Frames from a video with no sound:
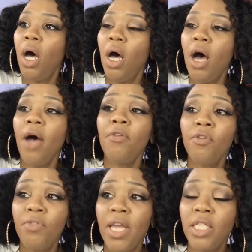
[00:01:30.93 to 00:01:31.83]

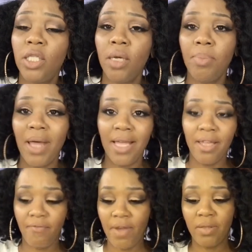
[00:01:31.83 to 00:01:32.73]
other things to apply
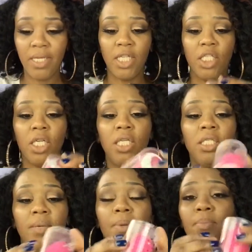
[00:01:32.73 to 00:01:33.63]
their foundation.
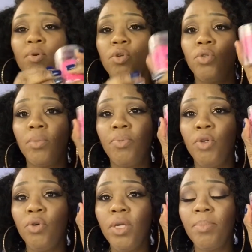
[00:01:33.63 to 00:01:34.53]
Some people use a
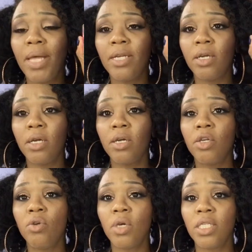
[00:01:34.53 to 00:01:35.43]
beauty blender.
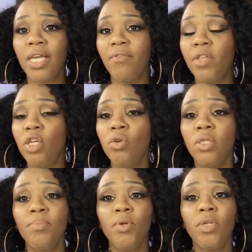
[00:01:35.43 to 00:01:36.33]
You can definitely use
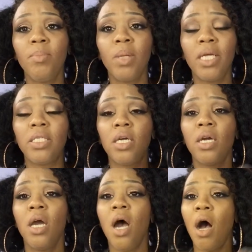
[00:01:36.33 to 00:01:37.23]
a beauty
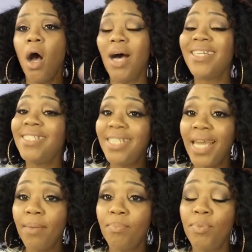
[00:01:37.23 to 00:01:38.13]
blender, a
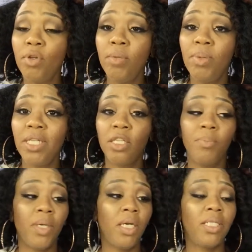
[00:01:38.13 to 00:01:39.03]
damp beauty blender,
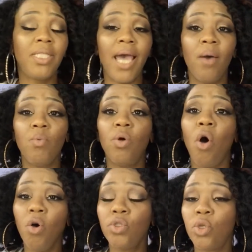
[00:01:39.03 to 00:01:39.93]
because that will
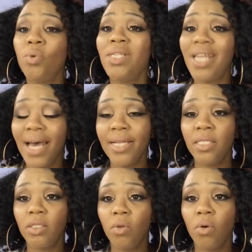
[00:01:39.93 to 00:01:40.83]
also
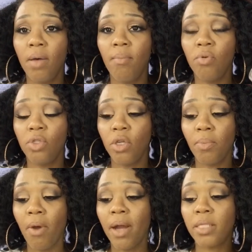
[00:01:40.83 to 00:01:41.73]
not soak up most of your
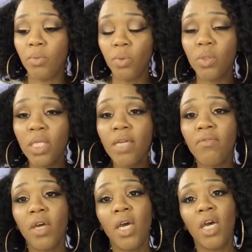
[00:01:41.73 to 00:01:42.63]
product. It
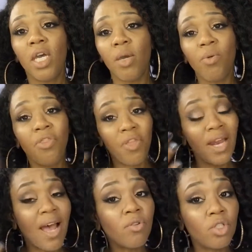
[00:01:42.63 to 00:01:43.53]
will
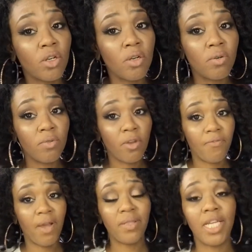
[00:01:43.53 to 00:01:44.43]
thin out your
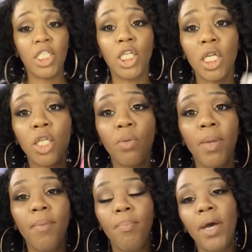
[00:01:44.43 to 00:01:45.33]
foundation a little
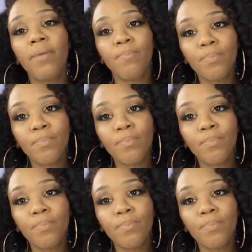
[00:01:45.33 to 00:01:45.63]
bit, but